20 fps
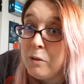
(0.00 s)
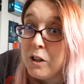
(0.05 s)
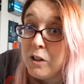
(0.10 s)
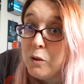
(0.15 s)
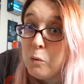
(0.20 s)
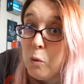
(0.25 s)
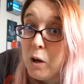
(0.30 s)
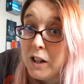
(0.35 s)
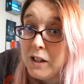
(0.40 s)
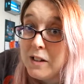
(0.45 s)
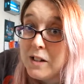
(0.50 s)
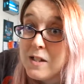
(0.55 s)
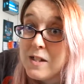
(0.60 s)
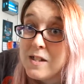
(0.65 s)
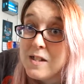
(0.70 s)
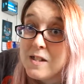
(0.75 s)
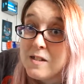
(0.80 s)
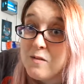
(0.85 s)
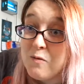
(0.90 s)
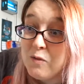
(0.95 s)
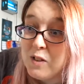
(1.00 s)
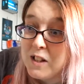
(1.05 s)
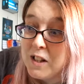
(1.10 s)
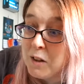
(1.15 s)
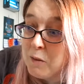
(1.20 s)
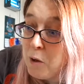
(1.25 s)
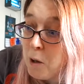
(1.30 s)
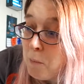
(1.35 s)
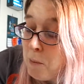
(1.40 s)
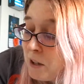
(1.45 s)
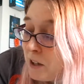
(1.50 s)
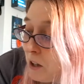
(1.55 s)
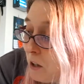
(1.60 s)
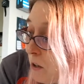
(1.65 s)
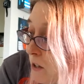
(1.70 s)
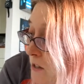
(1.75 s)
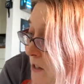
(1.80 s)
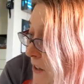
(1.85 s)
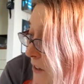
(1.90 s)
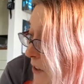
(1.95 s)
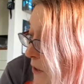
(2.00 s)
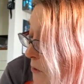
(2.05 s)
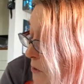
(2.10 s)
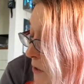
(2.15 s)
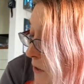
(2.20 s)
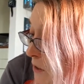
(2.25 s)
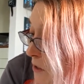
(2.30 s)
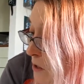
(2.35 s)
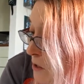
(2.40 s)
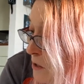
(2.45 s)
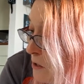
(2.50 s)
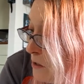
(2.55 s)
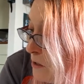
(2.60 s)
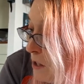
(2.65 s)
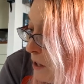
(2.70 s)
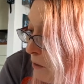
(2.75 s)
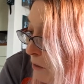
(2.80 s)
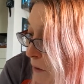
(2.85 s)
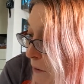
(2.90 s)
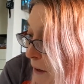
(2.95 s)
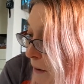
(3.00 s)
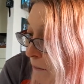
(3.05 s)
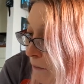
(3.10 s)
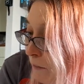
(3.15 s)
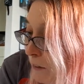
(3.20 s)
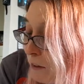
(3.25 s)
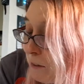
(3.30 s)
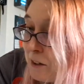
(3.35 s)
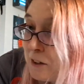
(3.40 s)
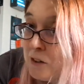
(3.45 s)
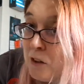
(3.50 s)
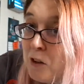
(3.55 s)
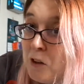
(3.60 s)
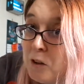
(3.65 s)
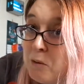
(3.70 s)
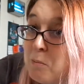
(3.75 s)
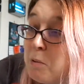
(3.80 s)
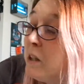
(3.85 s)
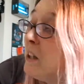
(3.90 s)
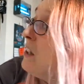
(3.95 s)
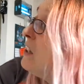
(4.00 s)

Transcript: gonna wind this video up. I know I said that I was gonna tell you how far I'd got on, but